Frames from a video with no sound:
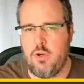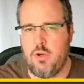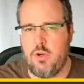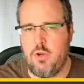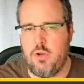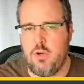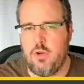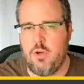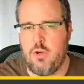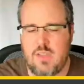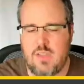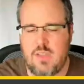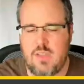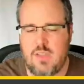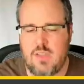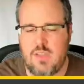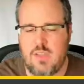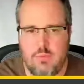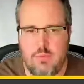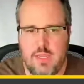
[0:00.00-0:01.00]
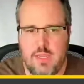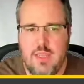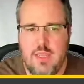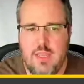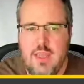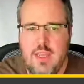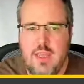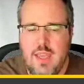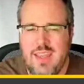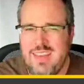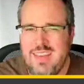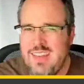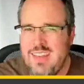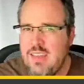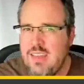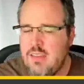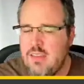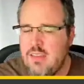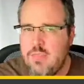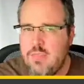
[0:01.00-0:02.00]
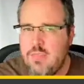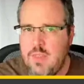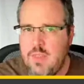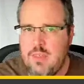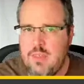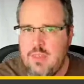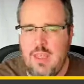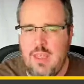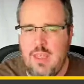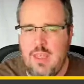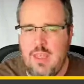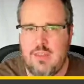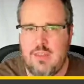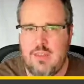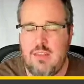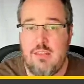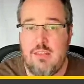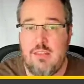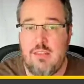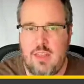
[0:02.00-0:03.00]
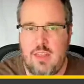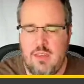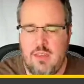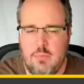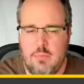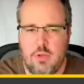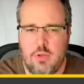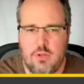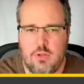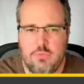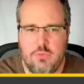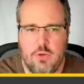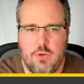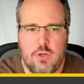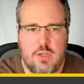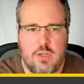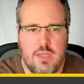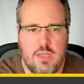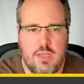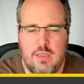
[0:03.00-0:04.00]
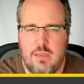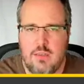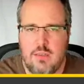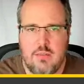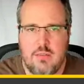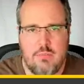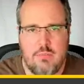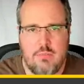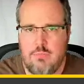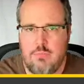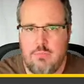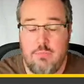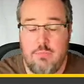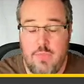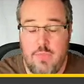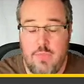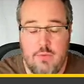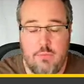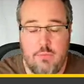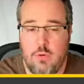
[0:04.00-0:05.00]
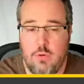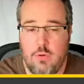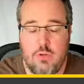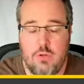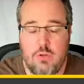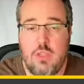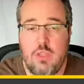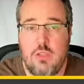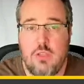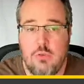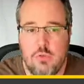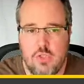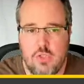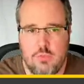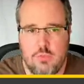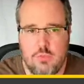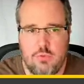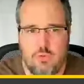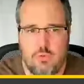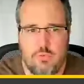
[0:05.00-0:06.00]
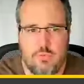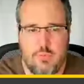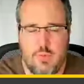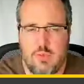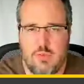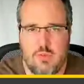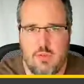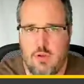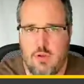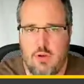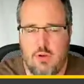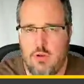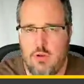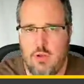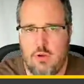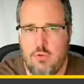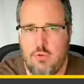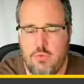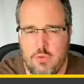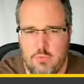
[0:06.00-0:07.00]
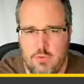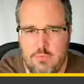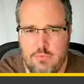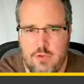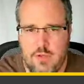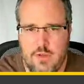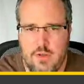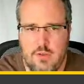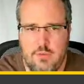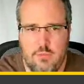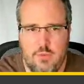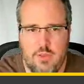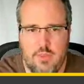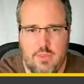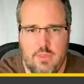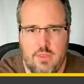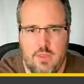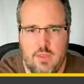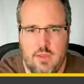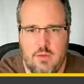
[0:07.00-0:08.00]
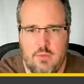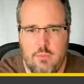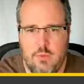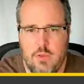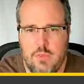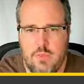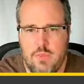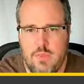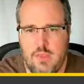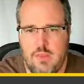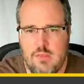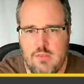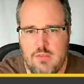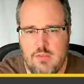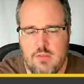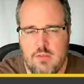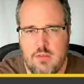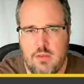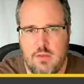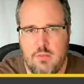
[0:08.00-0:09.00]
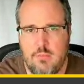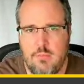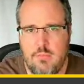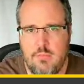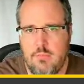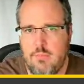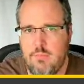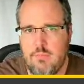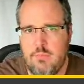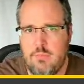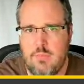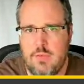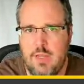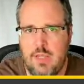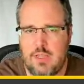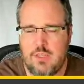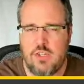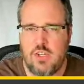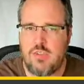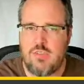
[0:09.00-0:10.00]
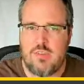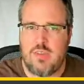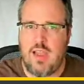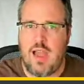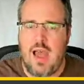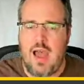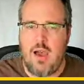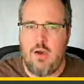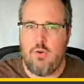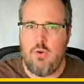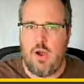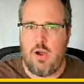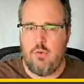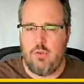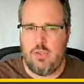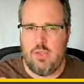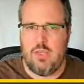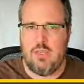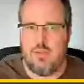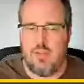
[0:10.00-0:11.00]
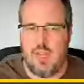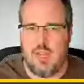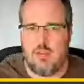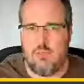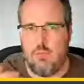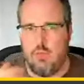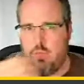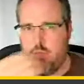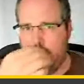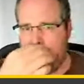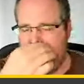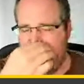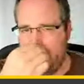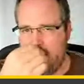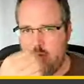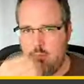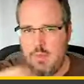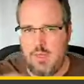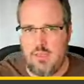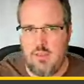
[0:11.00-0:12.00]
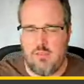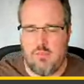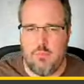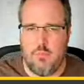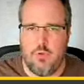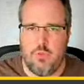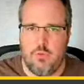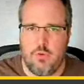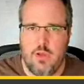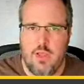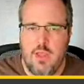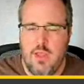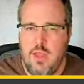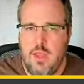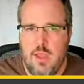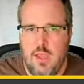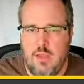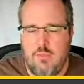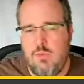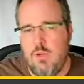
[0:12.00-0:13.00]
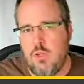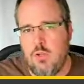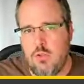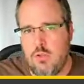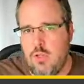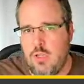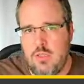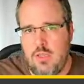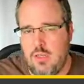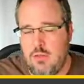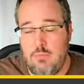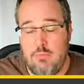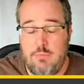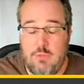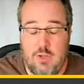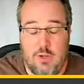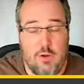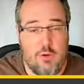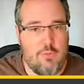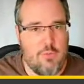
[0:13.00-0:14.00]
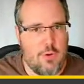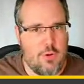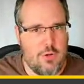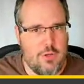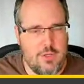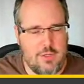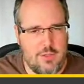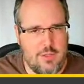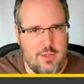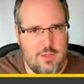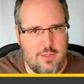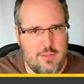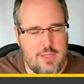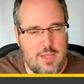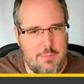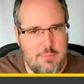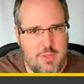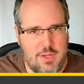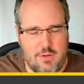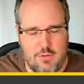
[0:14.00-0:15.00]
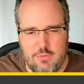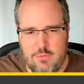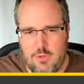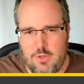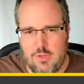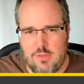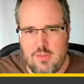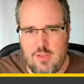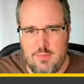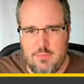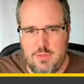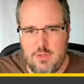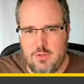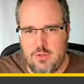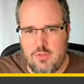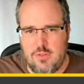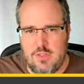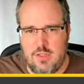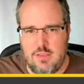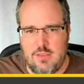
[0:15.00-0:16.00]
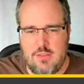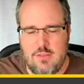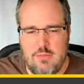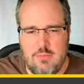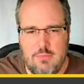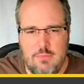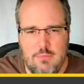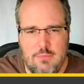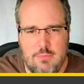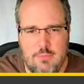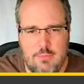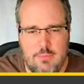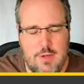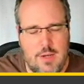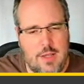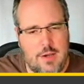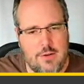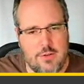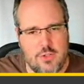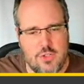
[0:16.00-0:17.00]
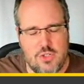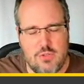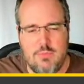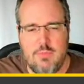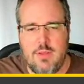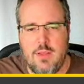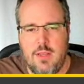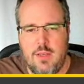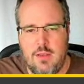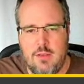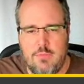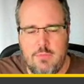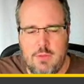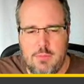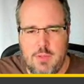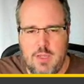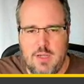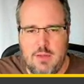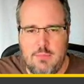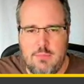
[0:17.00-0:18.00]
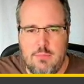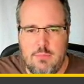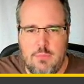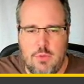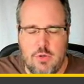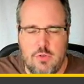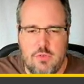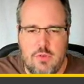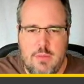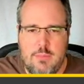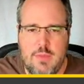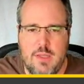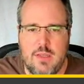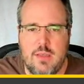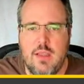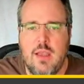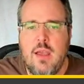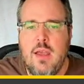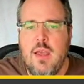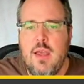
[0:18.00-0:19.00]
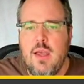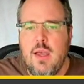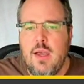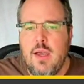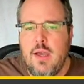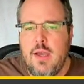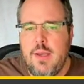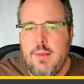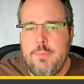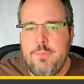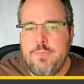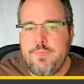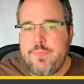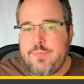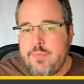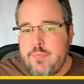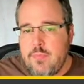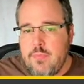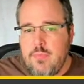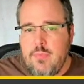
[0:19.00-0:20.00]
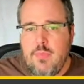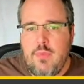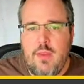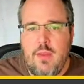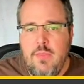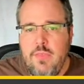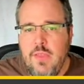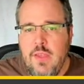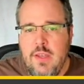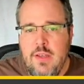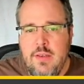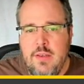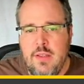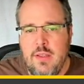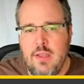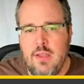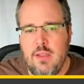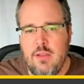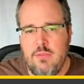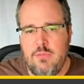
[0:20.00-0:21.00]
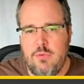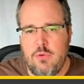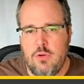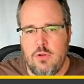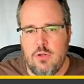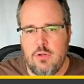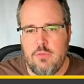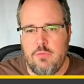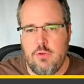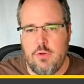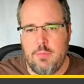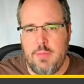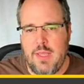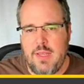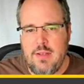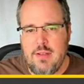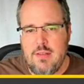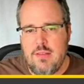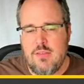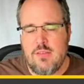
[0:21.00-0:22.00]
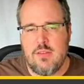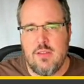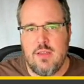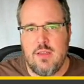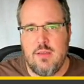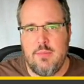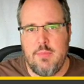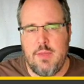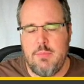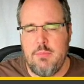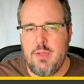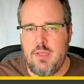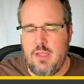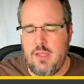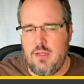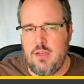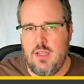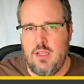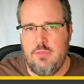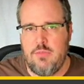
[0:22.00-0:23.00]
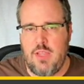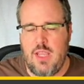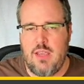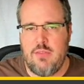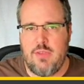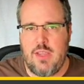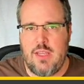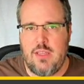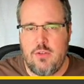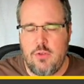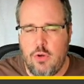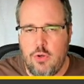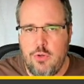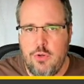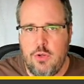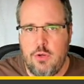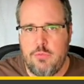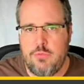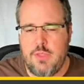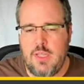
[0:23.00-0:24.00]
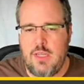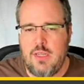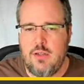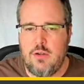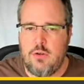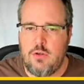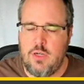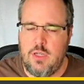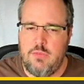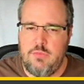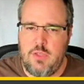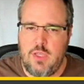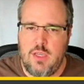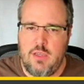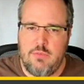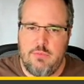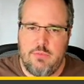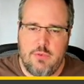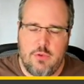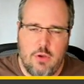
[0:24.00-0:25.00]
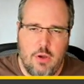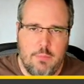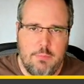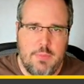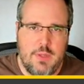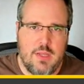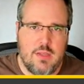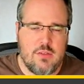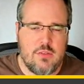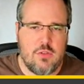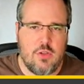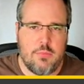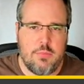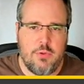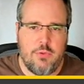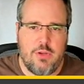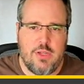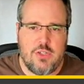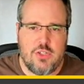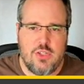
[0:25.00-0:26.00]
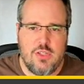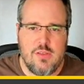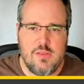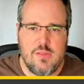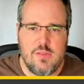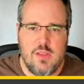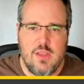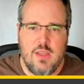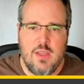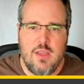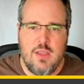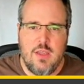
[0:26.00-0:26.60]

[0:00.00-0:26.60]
uh, just gets in the way. And that that takes an insane amount of work. And there were huge improvements all over Grafana with uh, with these um, like just how how you interact with the thing to make it smoother. And we're not done yet. We're overhauling the time picker, for example, because that's large and it will become more streamlined. Um, then uh, for for panels, um, in particular, if you have a ton of data or if you have complex operations,